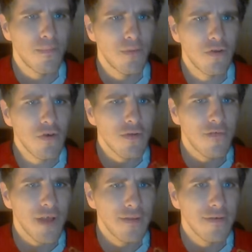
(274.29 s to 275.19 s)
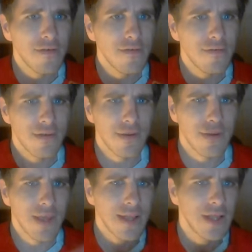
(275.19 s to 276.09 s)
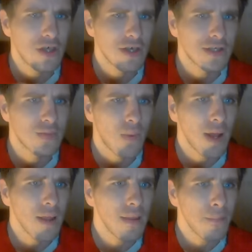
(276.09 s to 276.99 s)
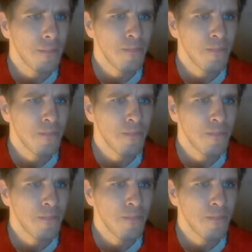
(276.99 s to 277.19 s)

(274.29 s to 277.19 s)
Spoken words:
defenders get in each other's way.